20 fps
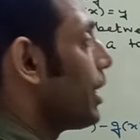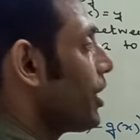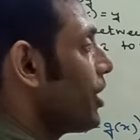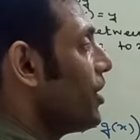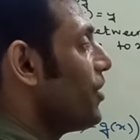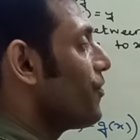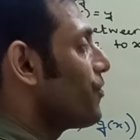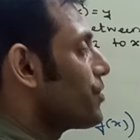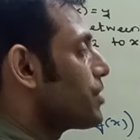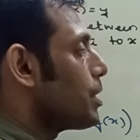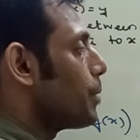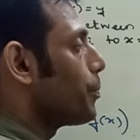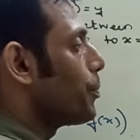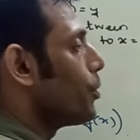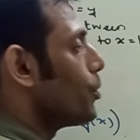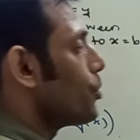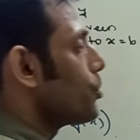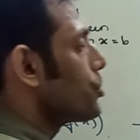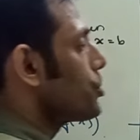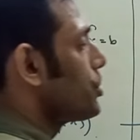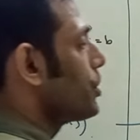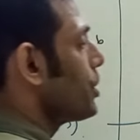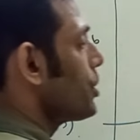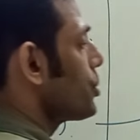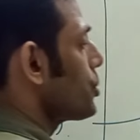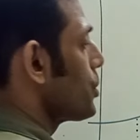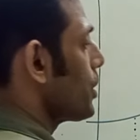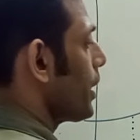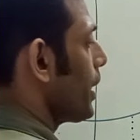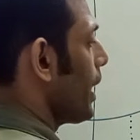if suppose
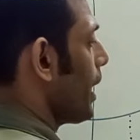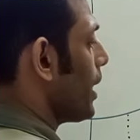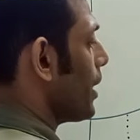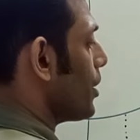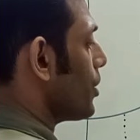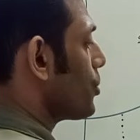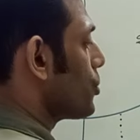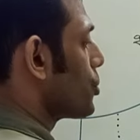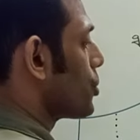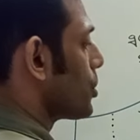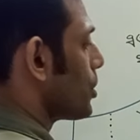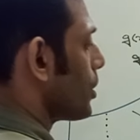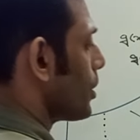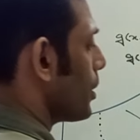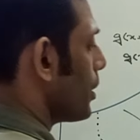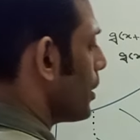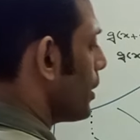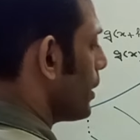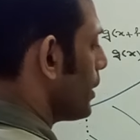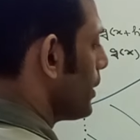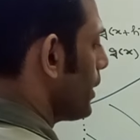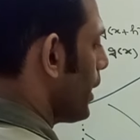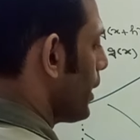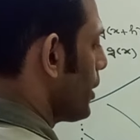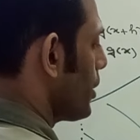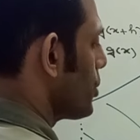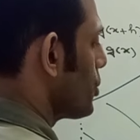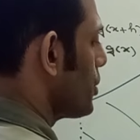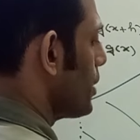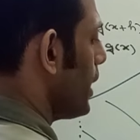this h,
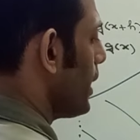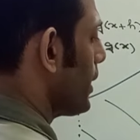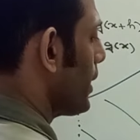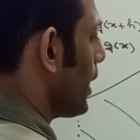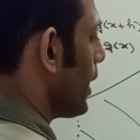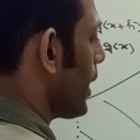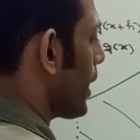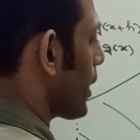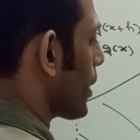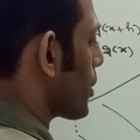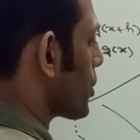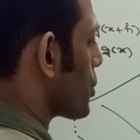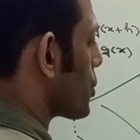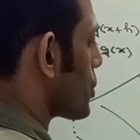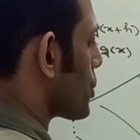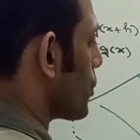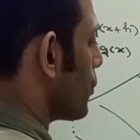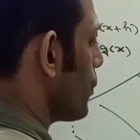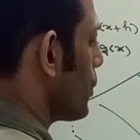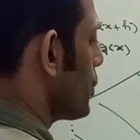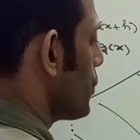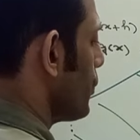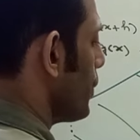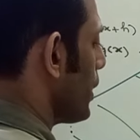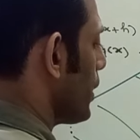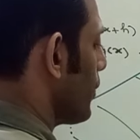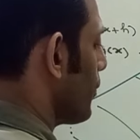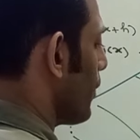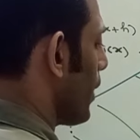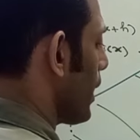that is delta x, which we
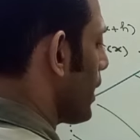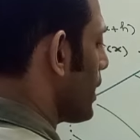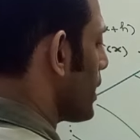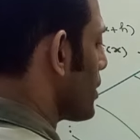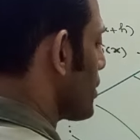define